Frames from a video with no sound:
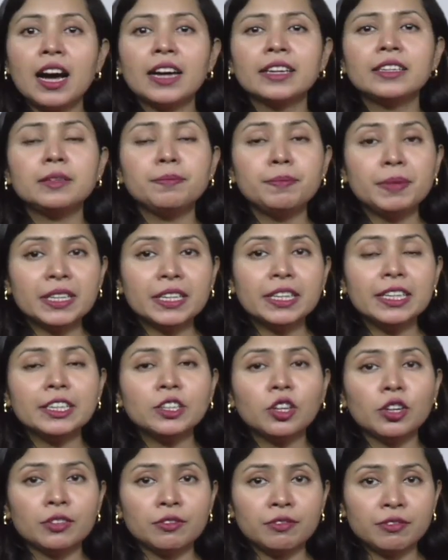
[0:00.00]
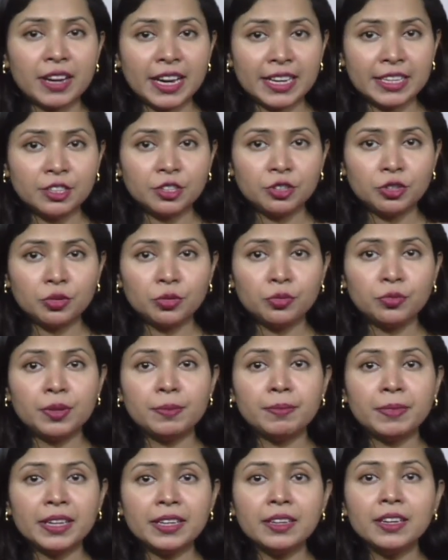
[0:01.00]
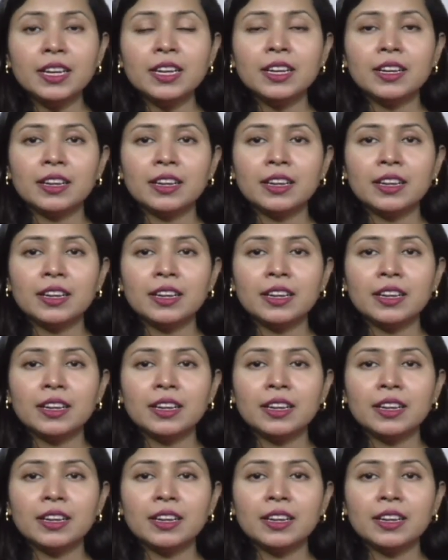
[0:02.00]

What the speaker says: are typically confined to women,